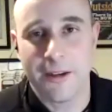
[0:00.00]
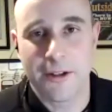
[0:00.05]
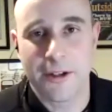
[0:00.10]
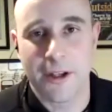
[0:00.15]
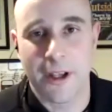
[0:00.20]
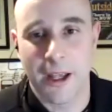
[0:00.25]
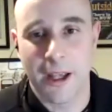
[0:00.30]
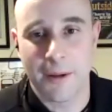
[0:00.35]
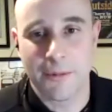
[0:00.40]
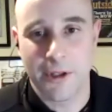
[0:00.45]
the
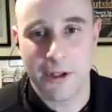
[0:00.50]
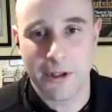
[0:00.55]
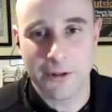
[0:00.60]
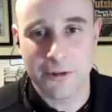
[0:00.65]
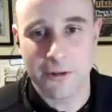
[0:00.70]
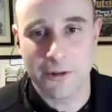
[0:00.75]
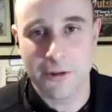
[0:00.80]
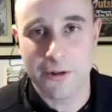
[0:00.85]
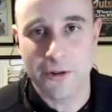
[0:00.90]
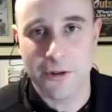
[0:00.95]
time to
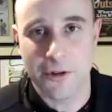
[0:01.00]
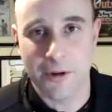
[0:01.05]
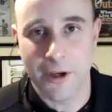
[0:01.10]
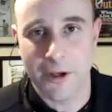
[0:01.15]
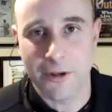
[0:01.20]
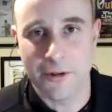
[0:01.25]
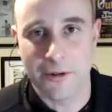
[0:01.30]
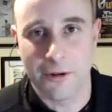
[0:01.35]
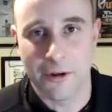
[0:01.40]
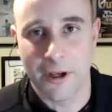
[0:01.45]
introduce your
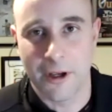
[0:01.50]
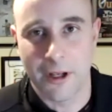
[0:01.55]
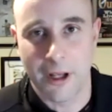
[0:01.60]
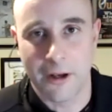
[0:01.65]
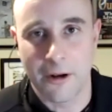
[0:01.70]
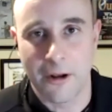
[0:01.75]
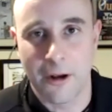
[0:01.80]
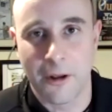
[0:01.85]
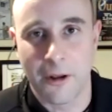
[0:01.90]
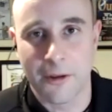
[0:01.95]
restaurant
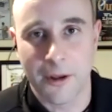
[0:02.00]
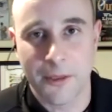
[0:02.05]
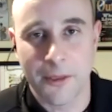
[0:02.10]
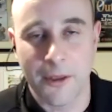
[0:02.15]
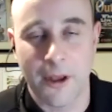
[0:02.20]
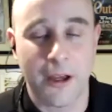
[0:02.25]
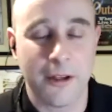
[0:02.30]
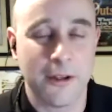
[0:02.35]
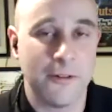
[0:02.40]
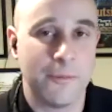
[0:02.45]
and all the
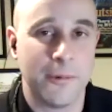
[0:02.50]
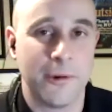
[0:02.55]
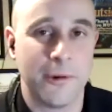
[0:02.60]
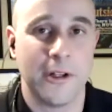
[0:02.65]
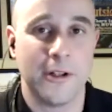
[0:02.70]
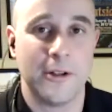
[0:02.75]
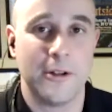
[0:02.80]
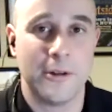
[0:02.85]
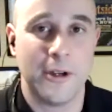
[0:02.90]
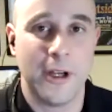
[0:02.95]
thought you put
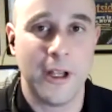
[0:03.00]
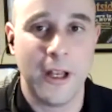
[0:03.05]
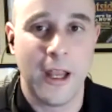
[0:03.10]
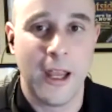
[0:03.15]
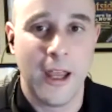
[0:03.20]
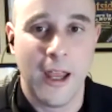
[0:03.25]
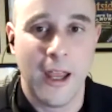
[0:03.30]
into it.